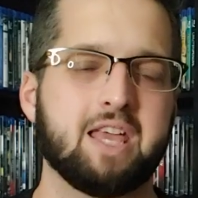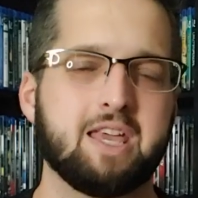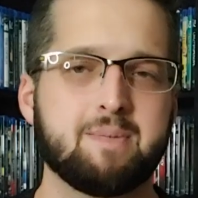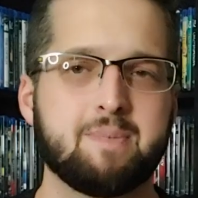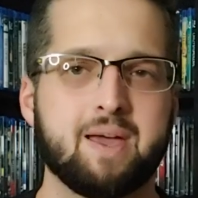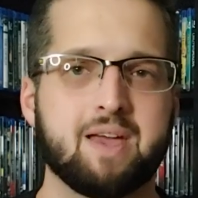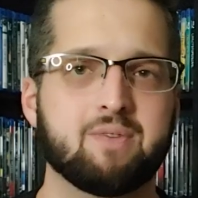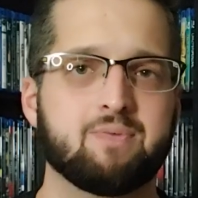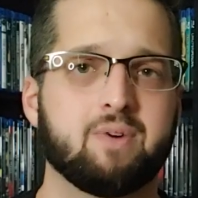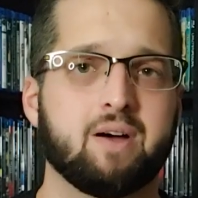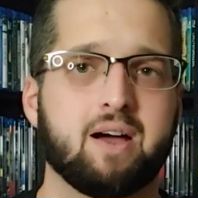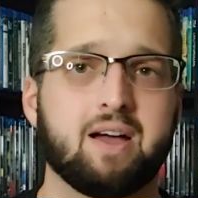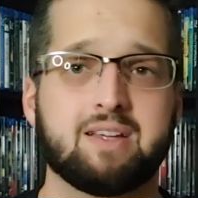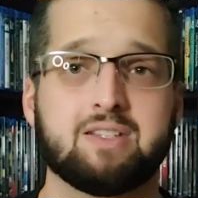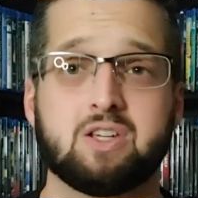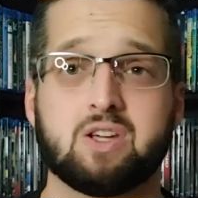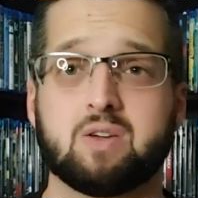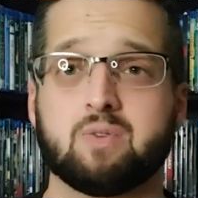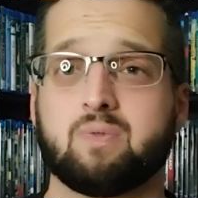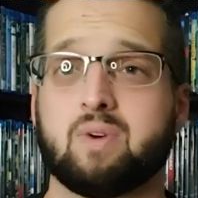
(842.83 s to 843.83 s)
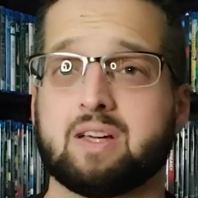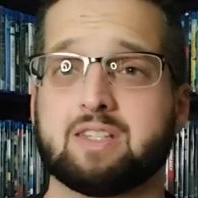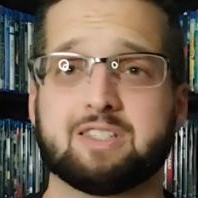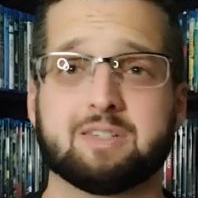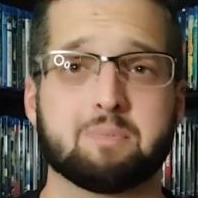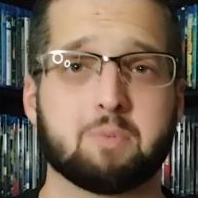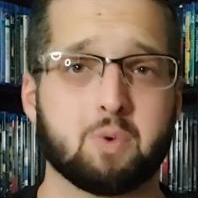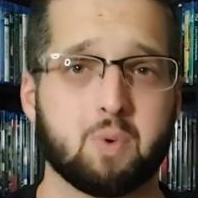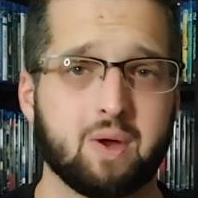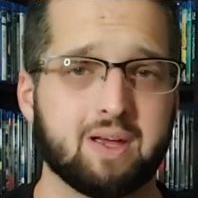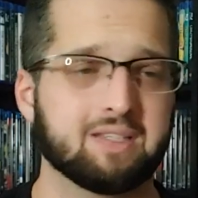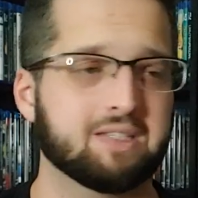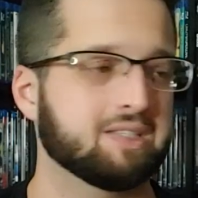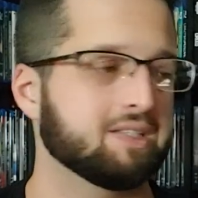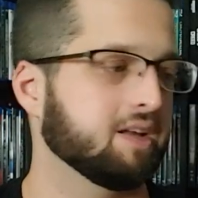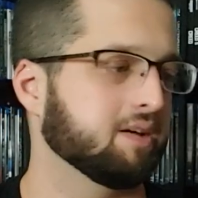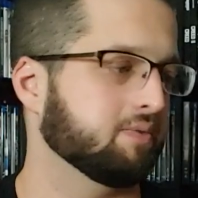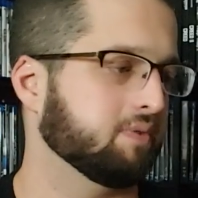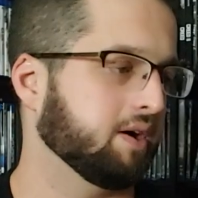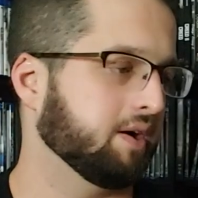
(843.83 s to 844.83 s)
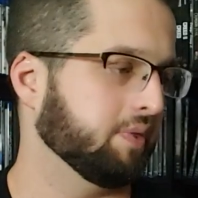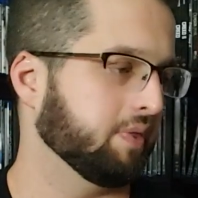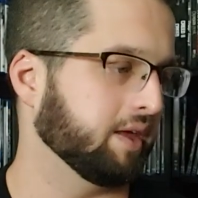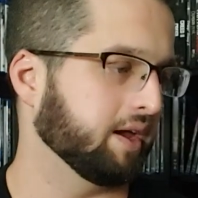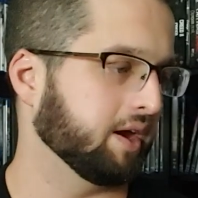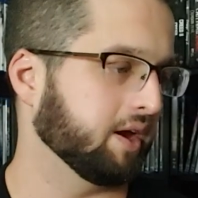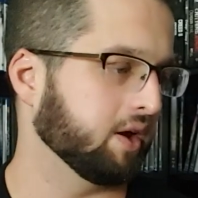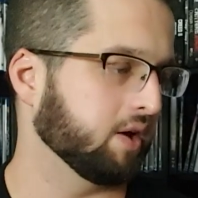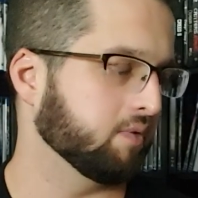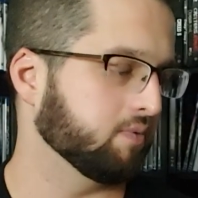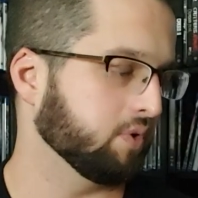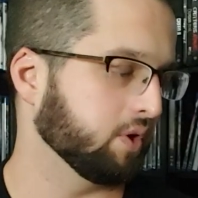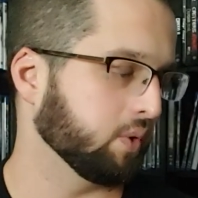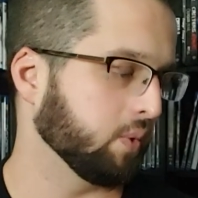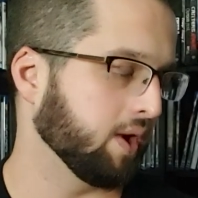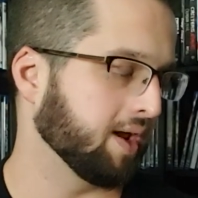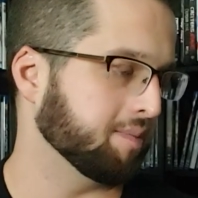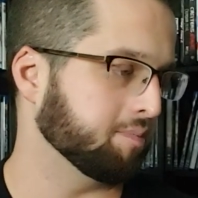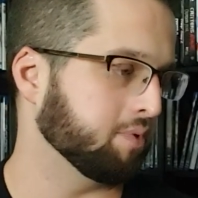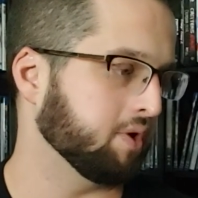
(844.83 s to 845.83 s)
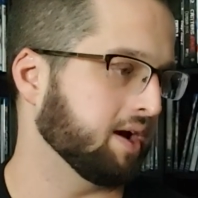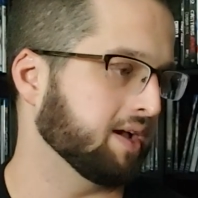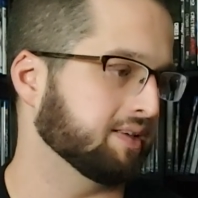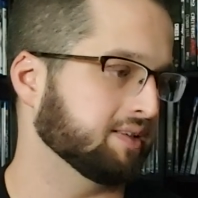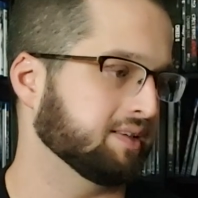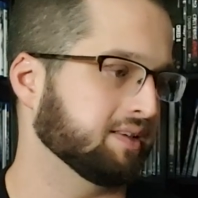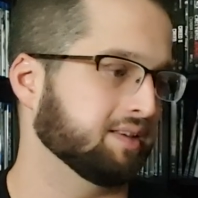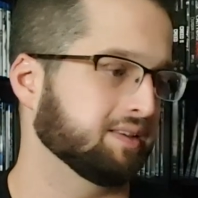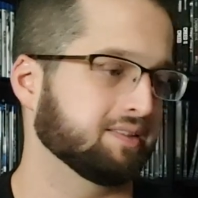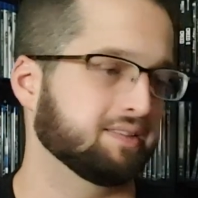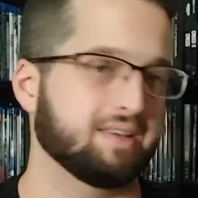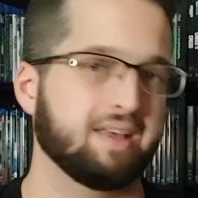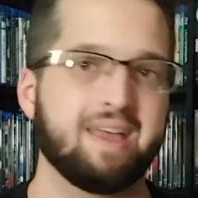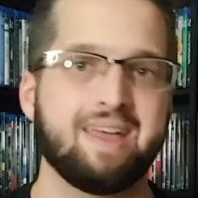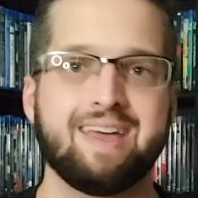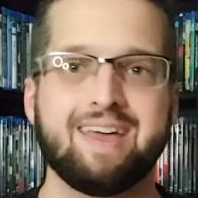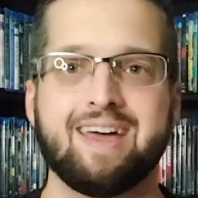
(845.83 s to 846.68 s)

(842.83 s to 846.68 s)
eBay finds, you can find some great stuff on there for great prices.